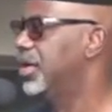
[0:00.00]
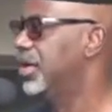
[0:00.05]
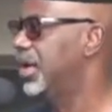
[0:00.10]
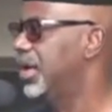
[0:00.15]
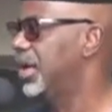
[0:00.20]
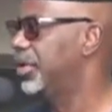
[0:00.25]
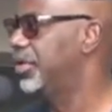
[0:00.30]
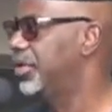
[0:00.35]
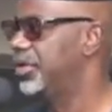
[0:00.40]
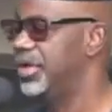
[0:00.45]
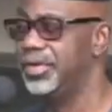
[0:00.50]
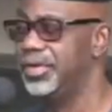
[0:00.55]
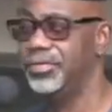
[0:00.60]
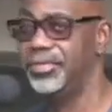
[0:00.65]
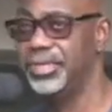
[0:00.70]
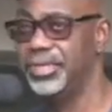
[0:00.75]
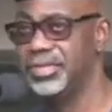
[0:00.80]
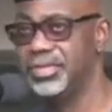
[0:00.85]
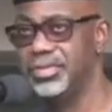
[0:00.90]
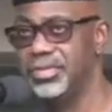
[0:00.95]
and other
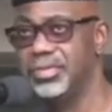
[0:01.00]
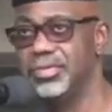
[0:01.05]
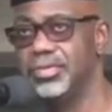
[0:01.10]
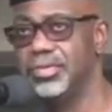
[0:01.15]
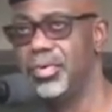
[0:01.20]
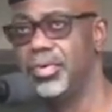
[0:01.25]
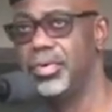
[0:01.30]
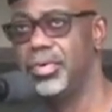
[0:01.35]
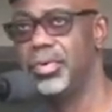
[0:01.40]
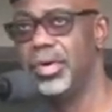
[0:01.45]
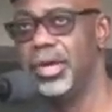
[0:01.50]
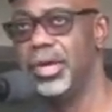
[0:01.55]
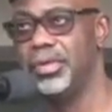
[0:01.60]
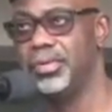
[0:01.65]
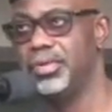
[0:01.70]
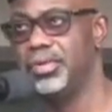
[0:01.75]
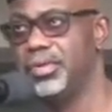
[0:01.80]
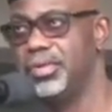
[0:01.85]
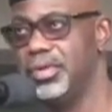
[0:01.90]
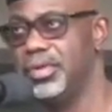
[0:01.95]
visitors go
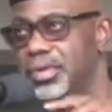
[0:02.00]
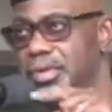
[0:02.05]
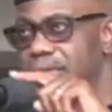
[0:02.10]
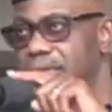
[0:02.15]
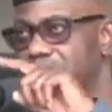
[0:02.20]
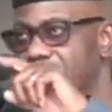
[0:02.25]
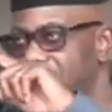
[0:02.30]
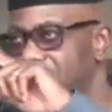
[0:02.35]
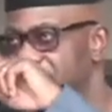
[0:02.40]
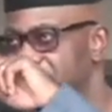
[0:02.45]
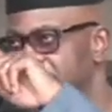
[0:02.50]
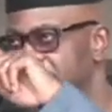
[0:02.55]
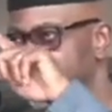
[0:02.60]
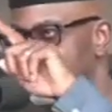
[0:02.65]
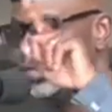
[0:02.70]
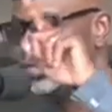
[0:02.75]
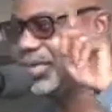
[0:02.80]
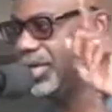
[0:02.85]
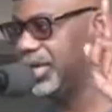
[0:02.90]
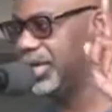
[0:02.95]
around the
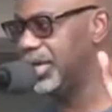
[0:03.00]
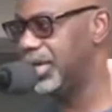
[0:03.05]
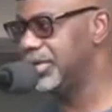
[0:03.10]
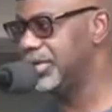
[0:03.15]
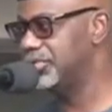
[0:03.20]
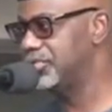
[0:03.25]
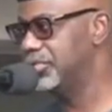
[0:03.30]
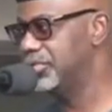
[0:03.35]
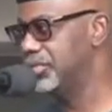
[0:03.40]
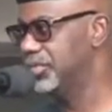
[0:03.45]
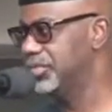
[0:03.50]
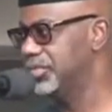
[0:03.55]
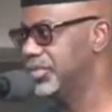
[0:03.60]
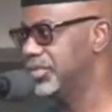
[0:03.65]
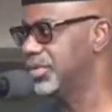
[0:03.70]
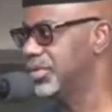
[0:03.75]
existing classrooms